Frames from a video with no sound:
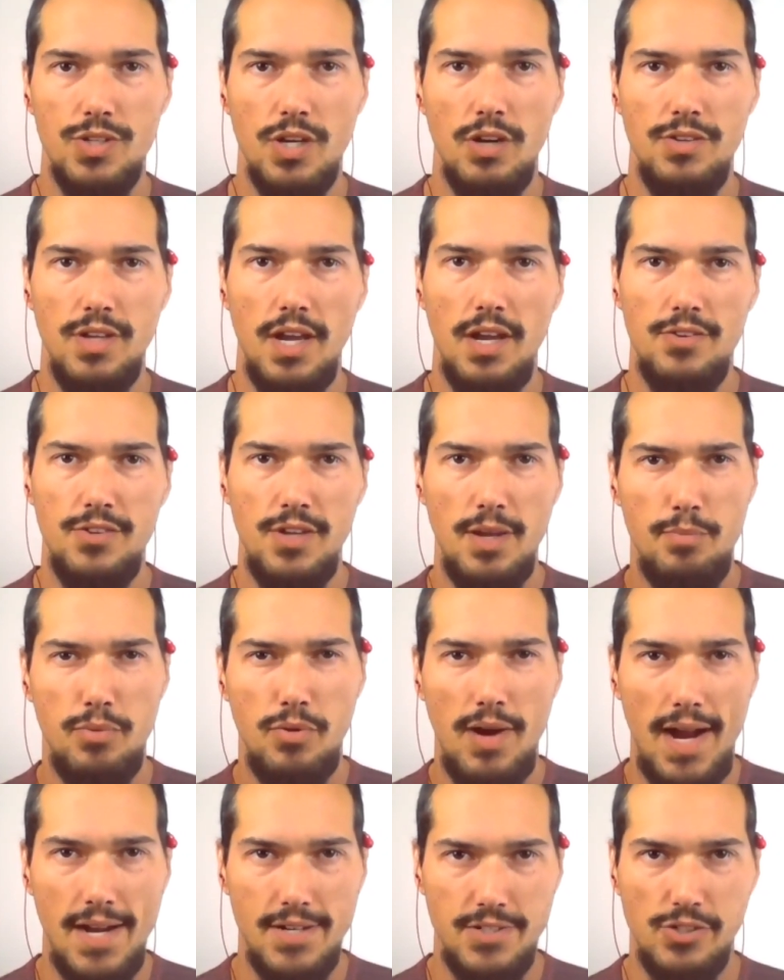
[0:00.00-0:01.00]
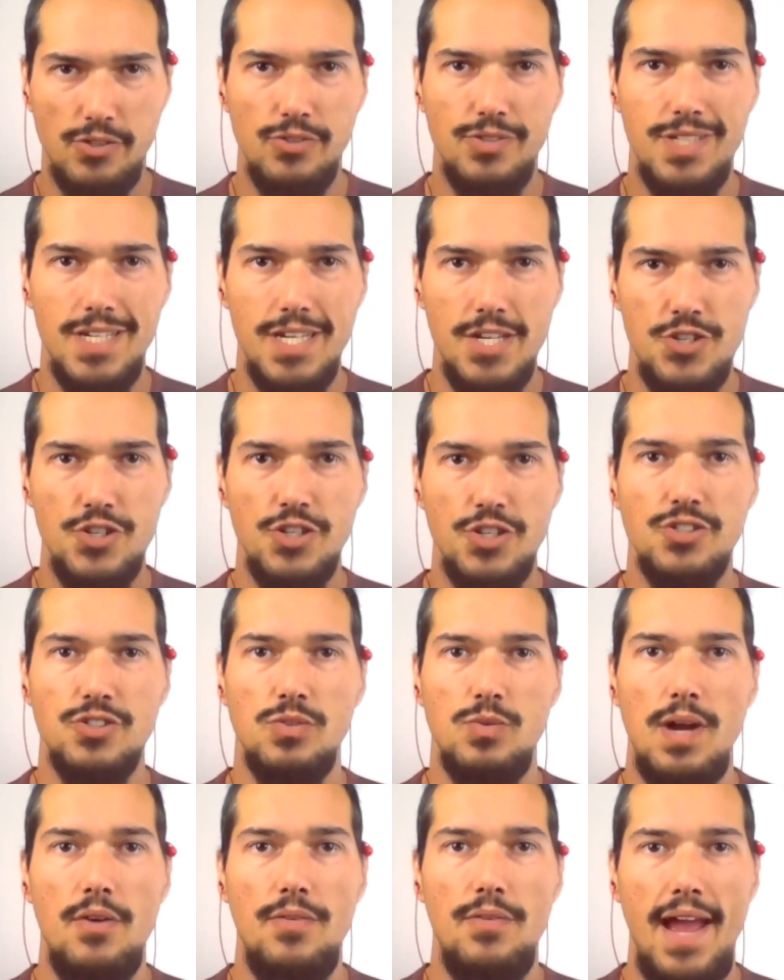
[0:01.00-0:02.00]
are they practical teachings
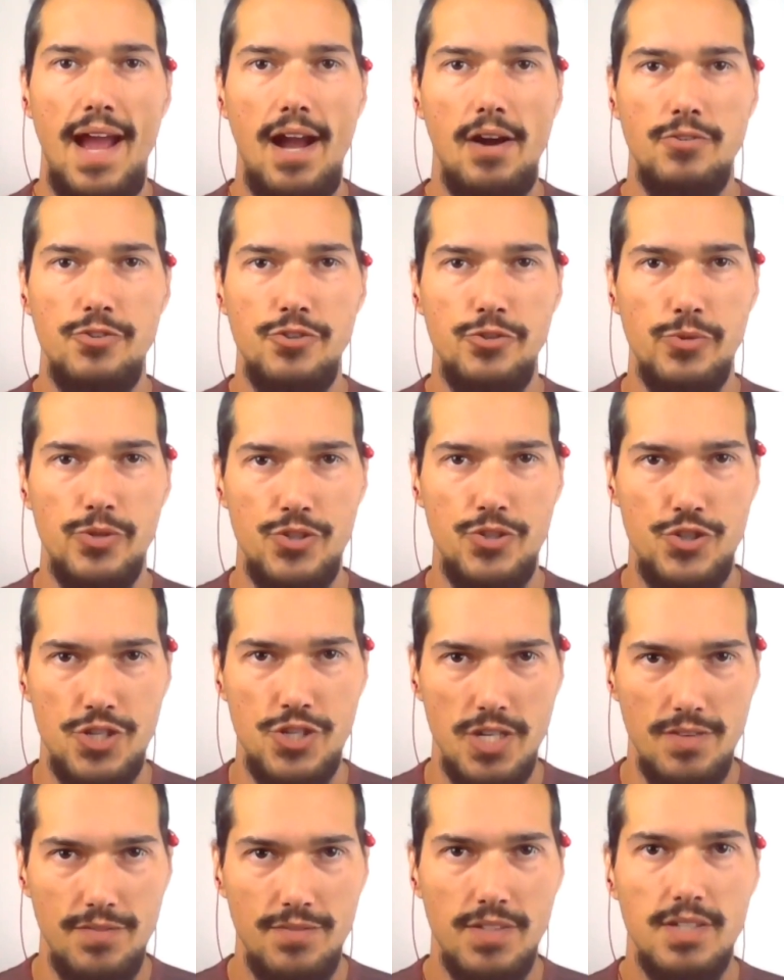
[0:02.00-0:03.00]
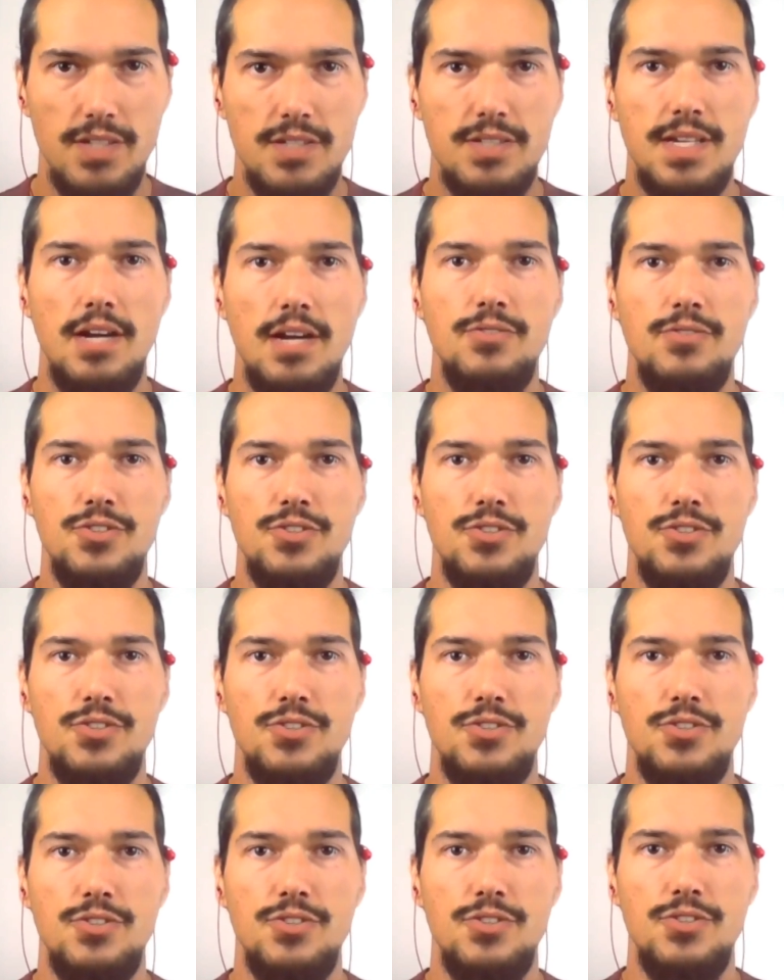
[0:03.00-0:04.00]
around how to achieve this, how to
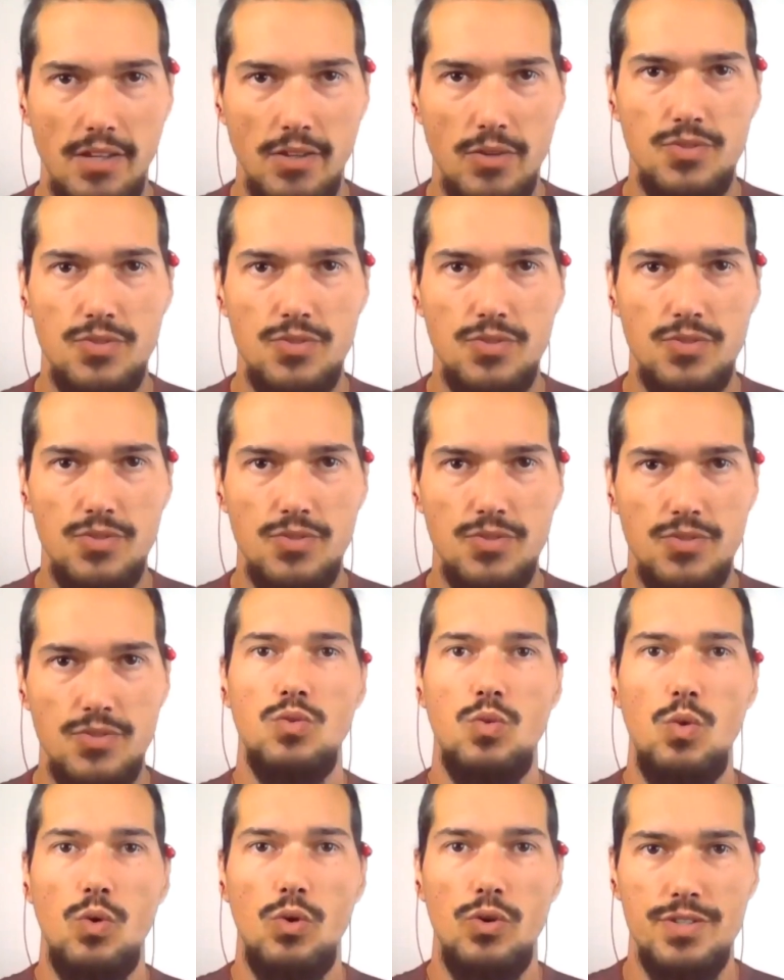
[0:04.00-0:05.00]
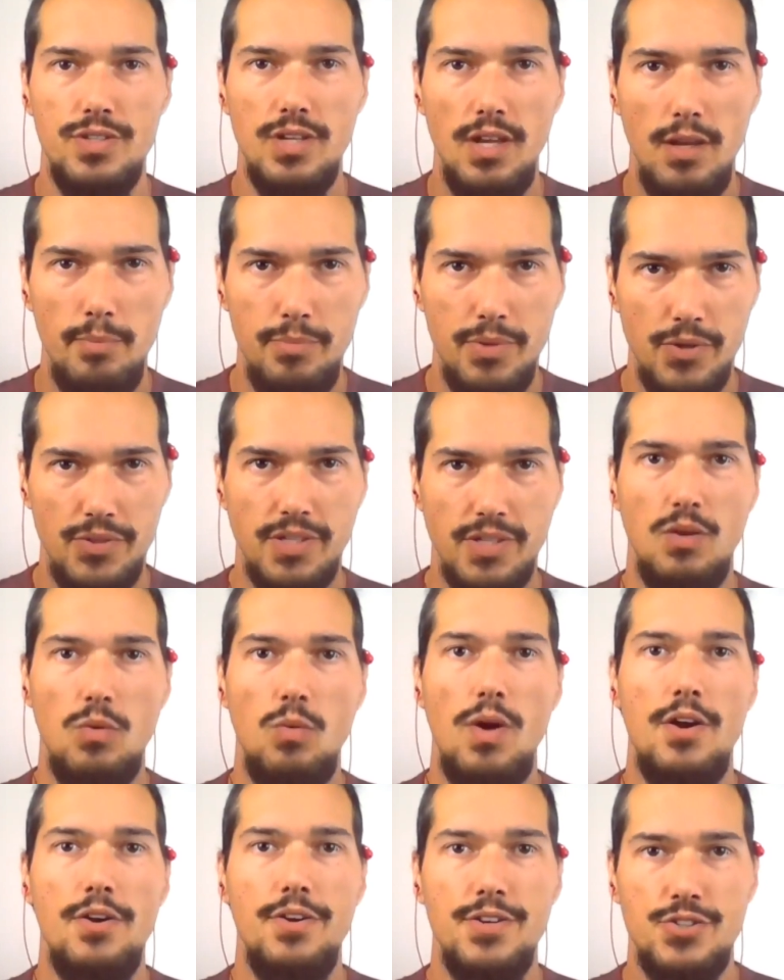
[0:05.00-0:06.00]
start taking those steps towards building an
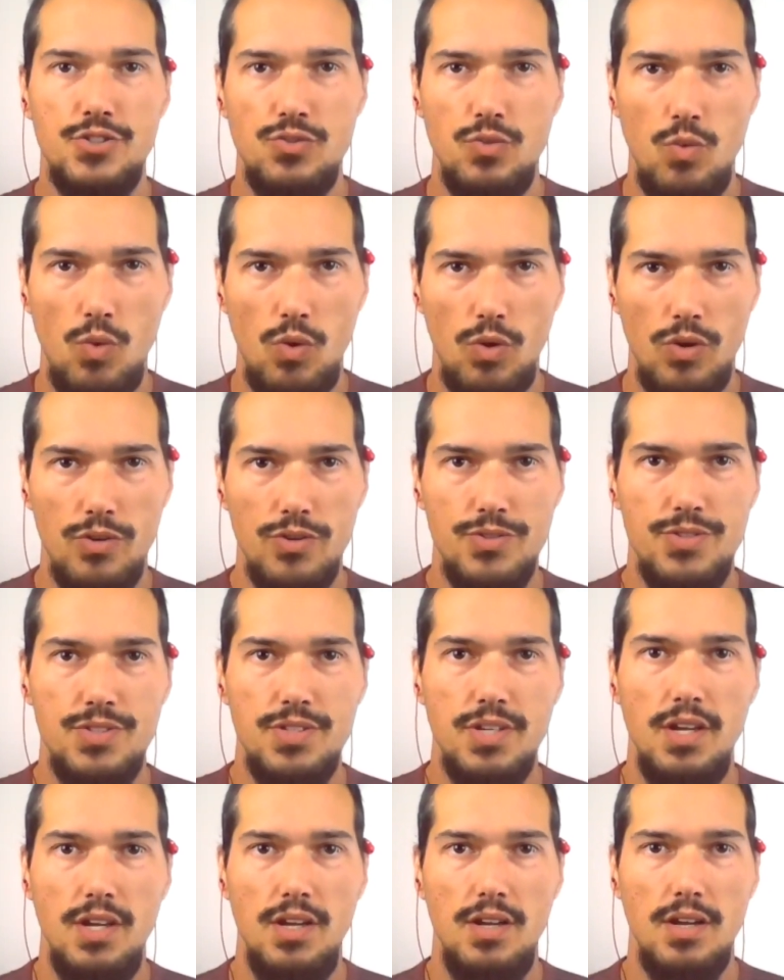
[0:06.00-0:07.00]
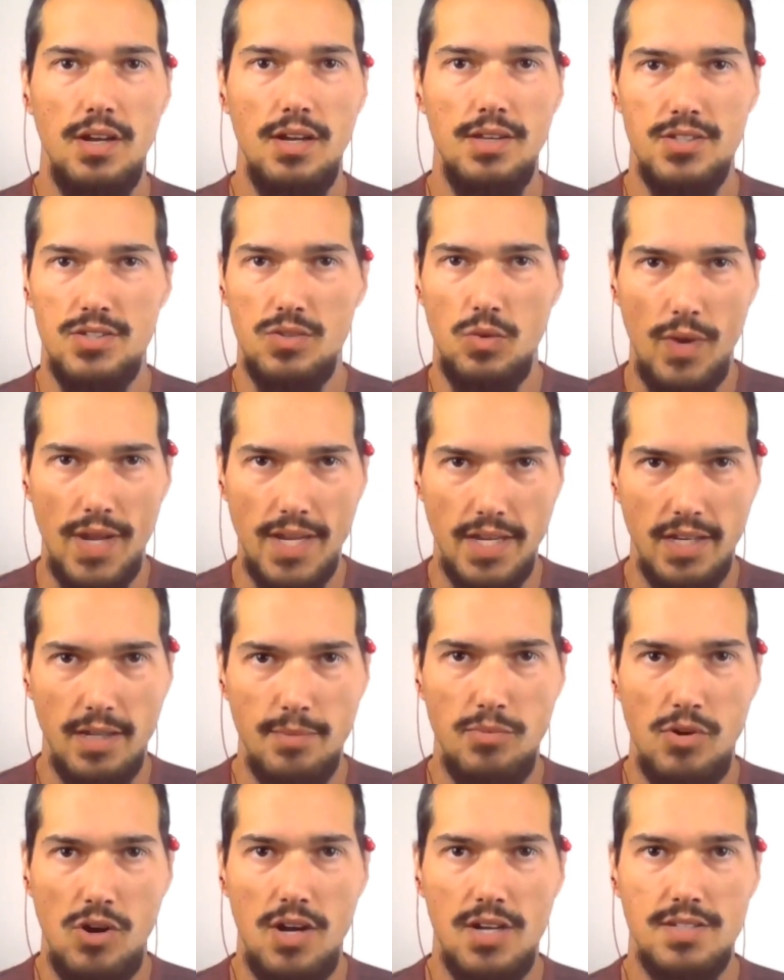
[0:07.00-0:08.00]
awareness towards this
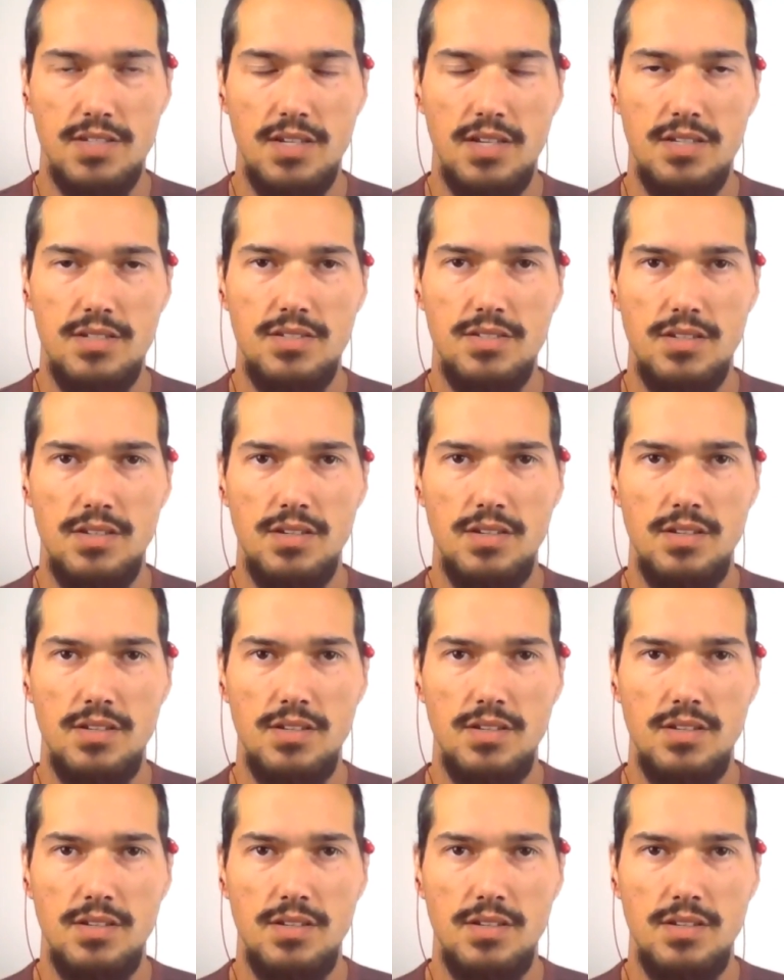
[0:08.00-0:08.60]
awakening process?